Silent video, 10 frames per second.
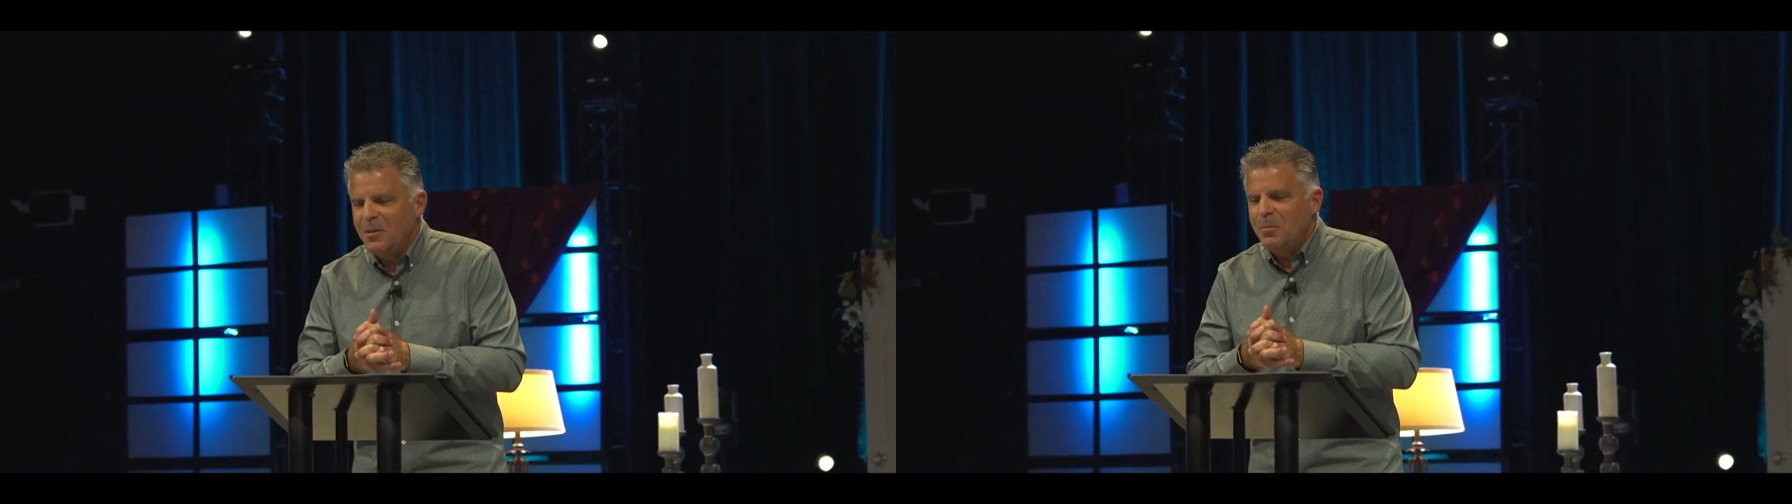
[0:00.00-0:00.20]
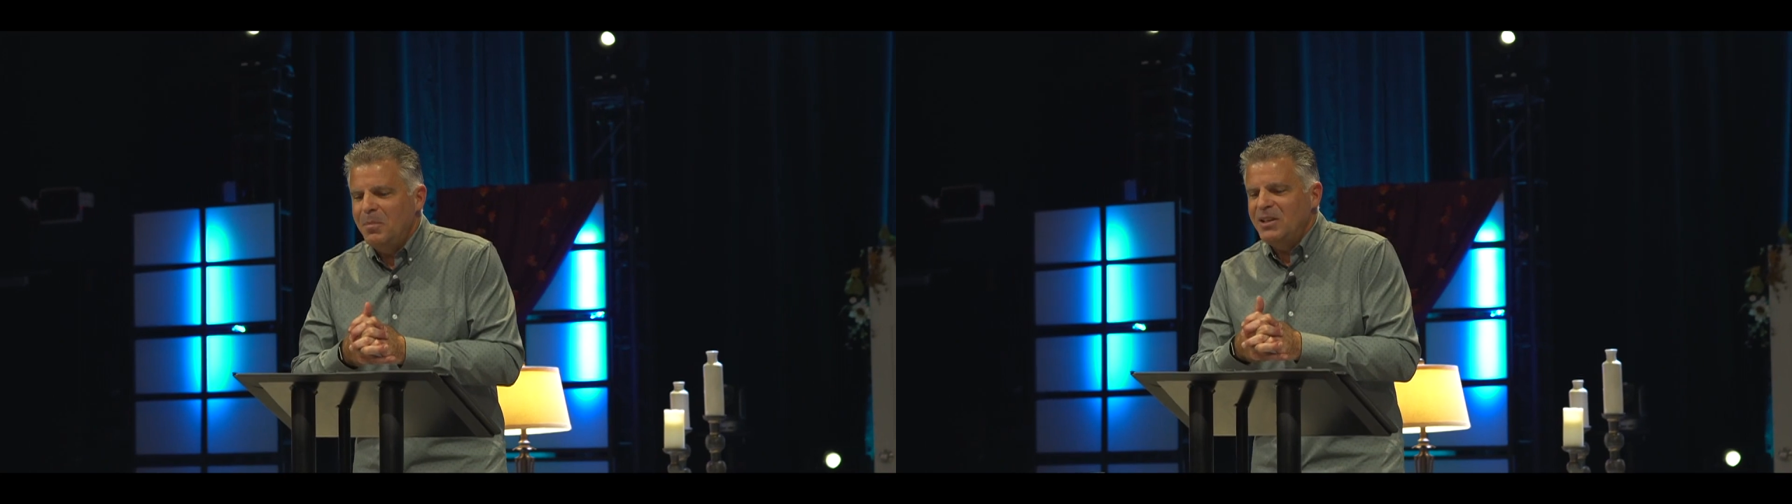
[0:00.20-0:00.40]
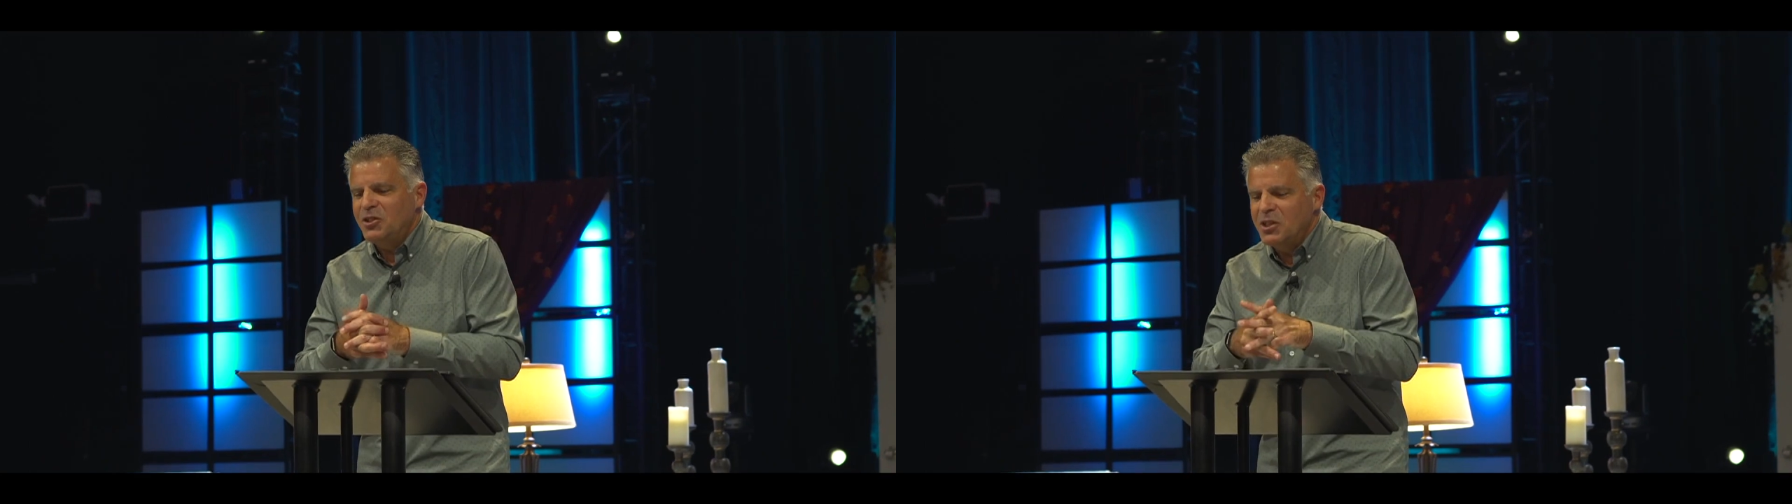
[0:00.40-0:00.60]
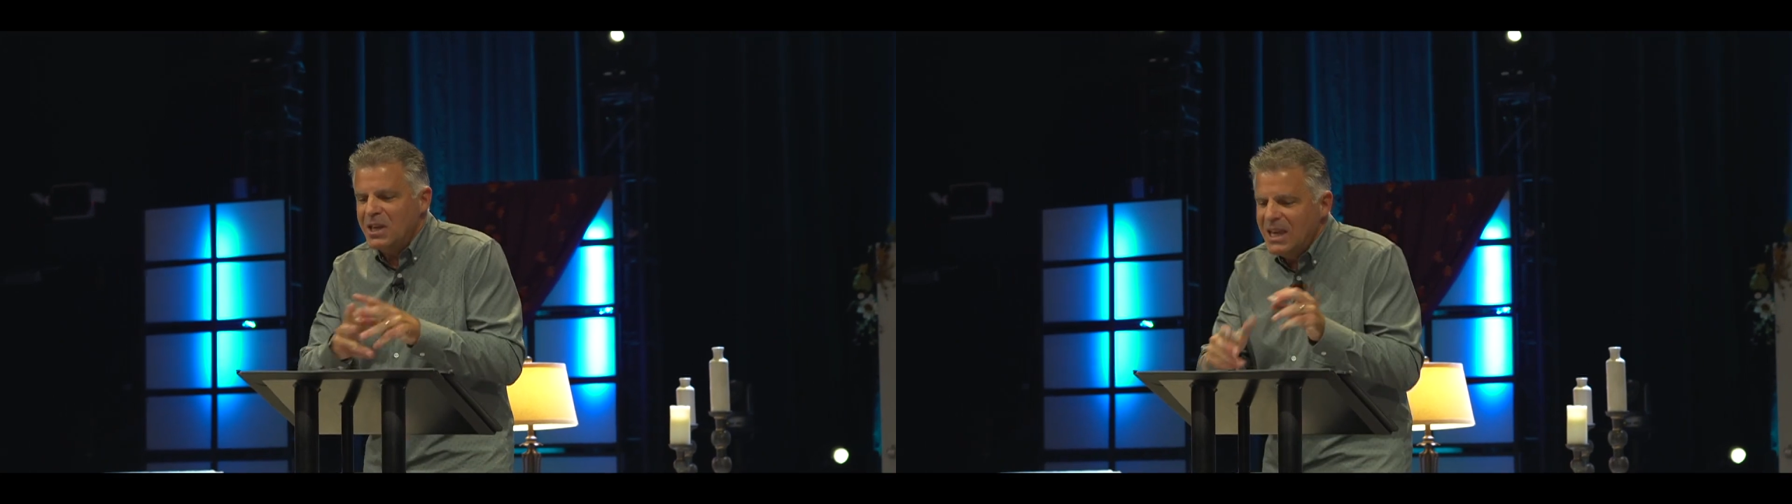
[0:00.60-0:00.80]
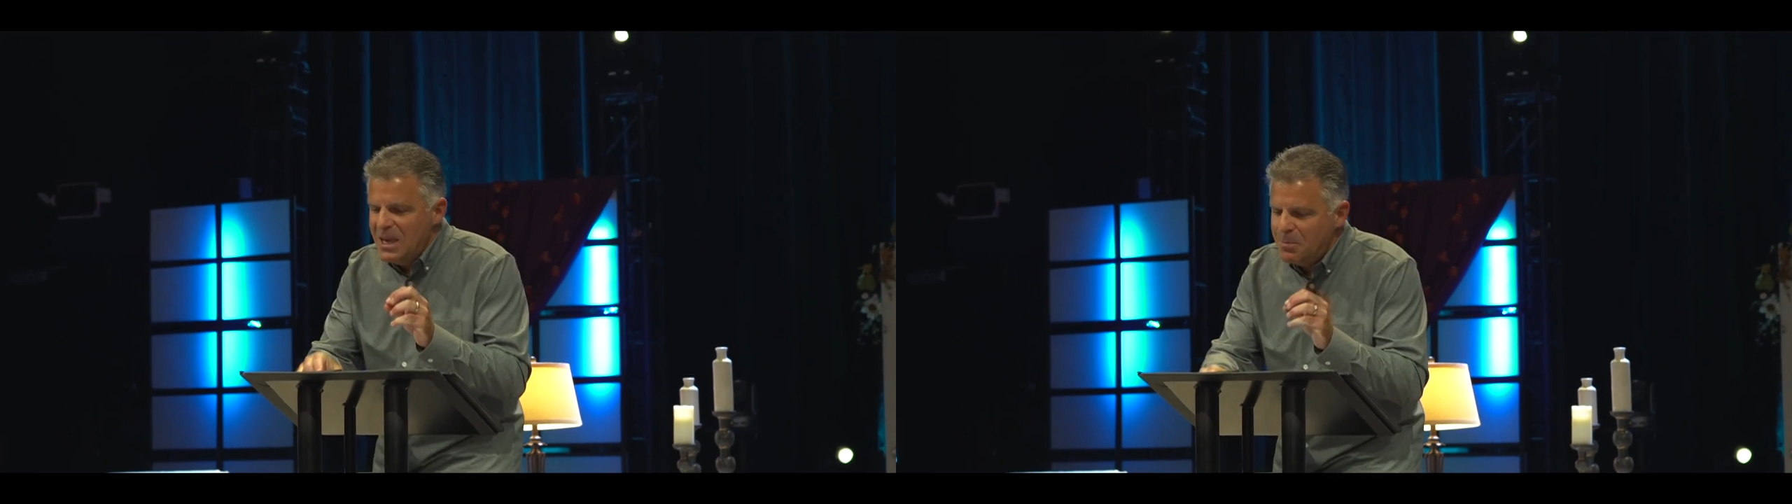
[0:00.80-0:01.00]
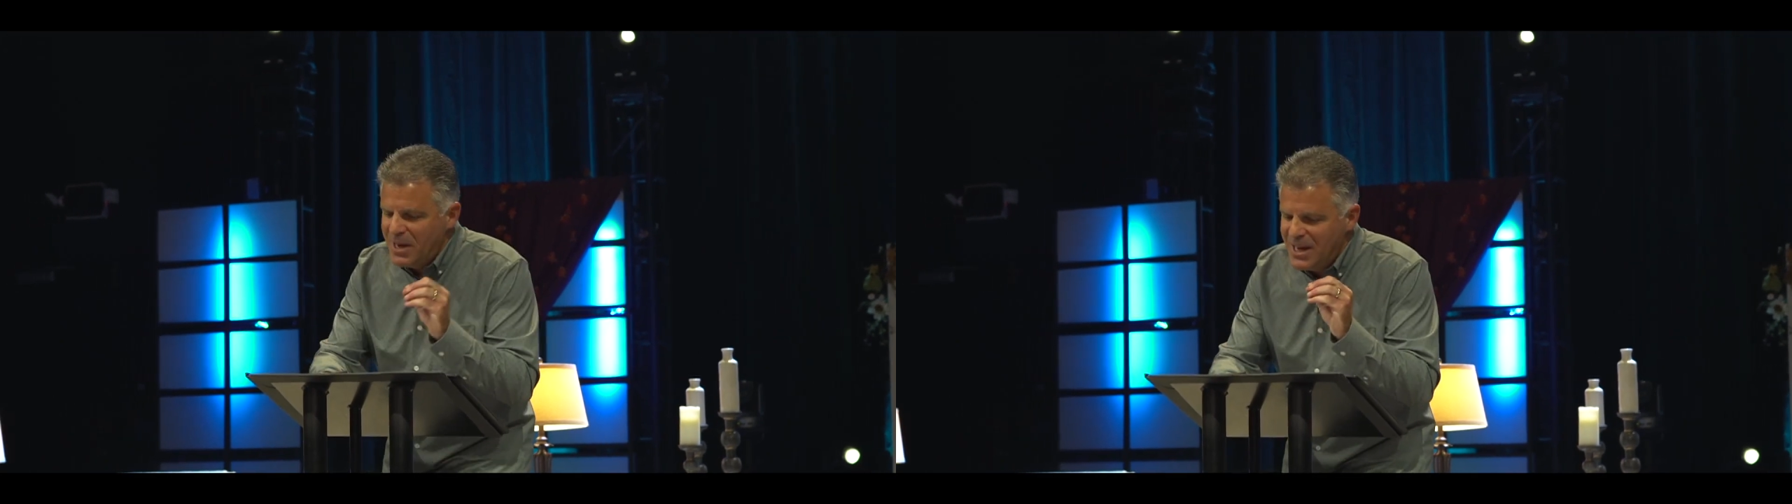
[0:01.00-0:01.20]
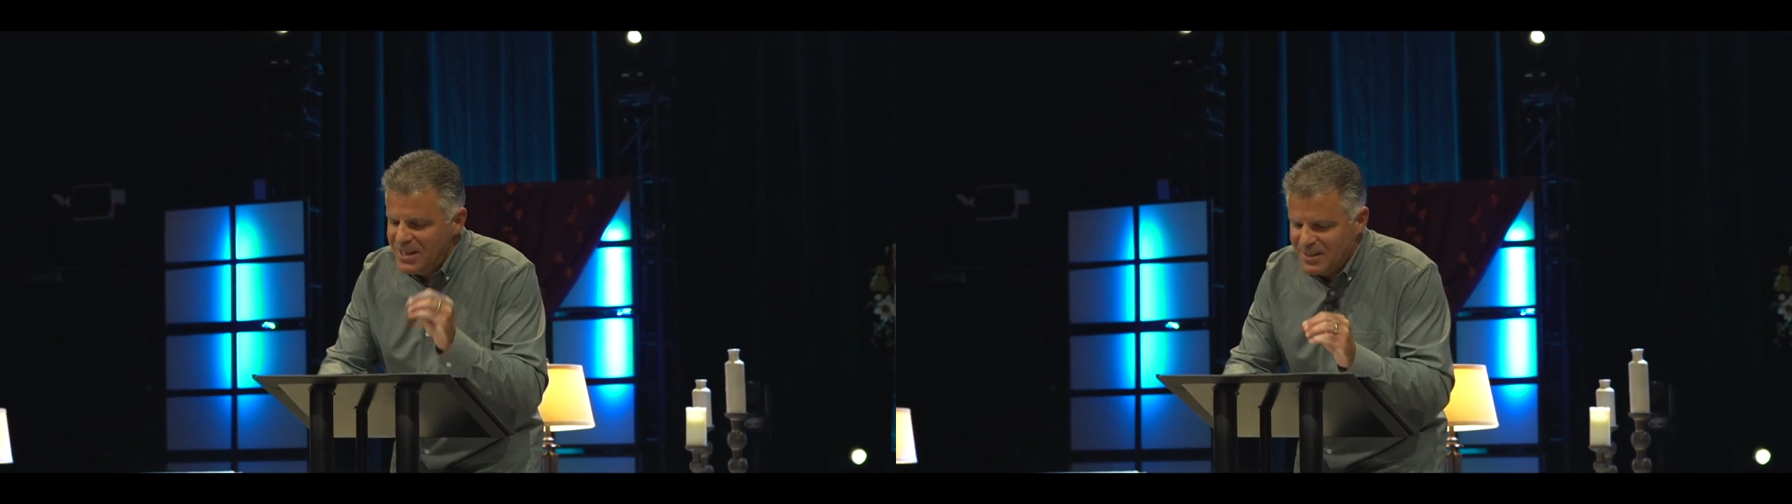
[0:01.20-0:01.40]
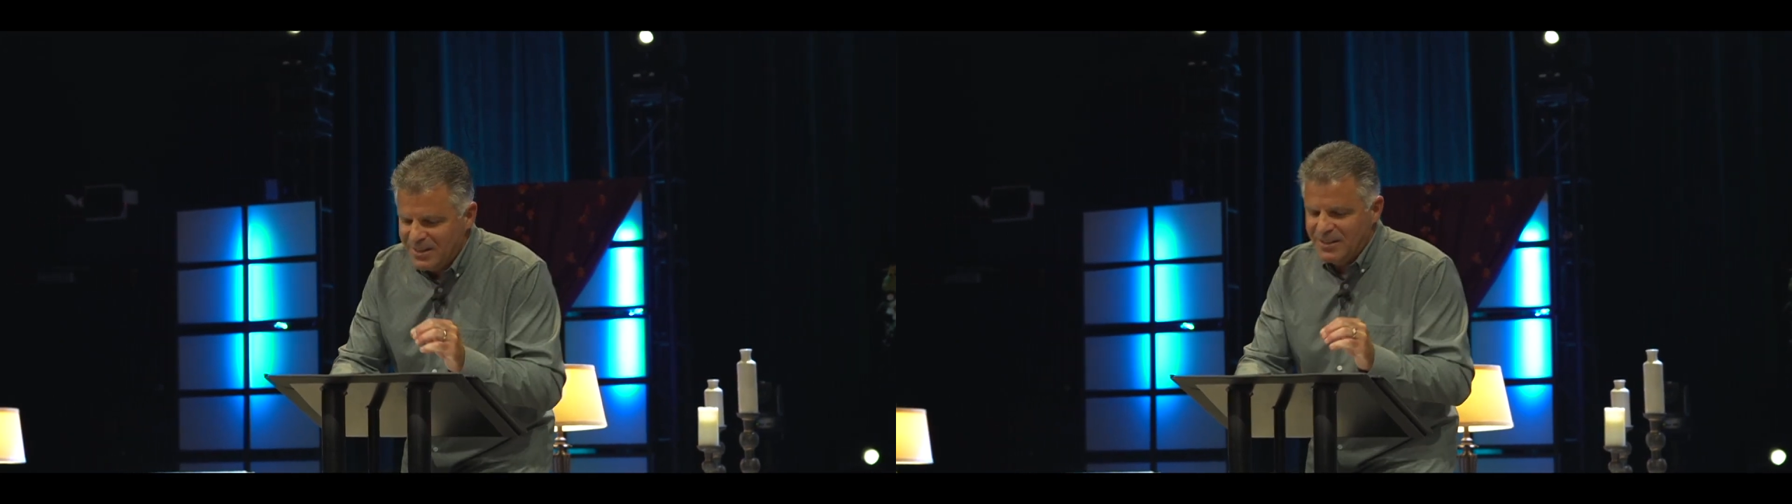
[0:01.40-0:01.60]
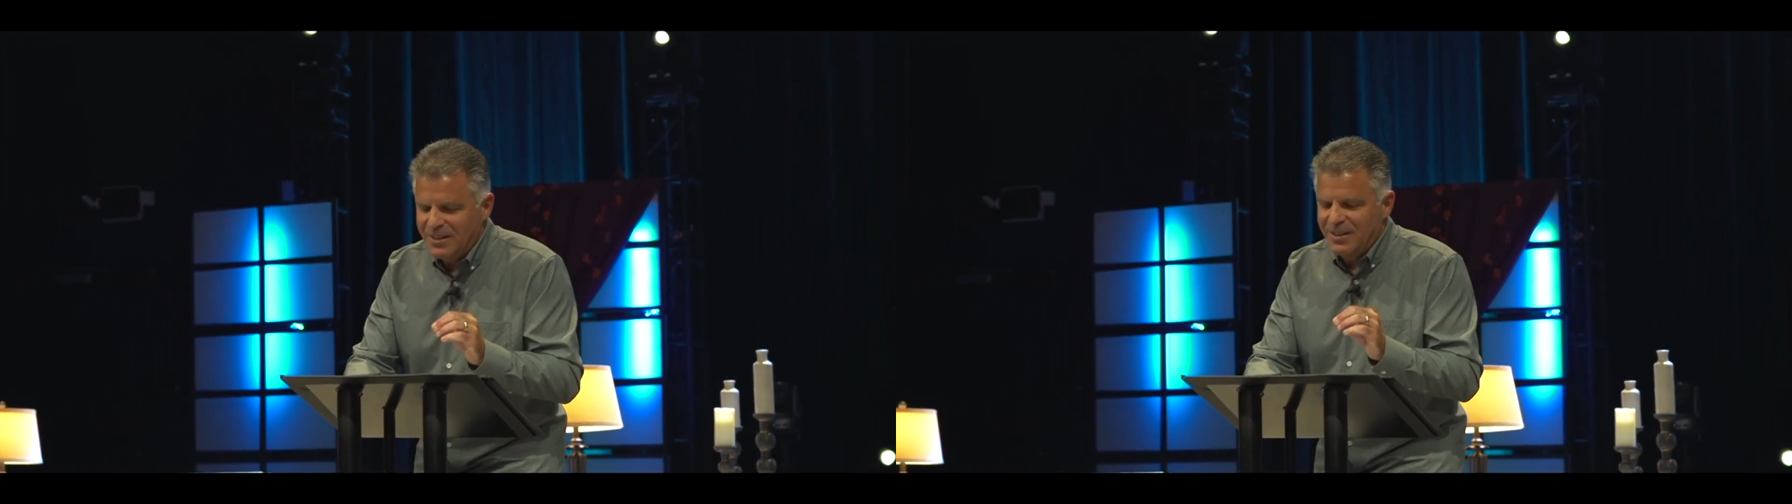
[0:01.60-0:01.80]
means to keep hidden,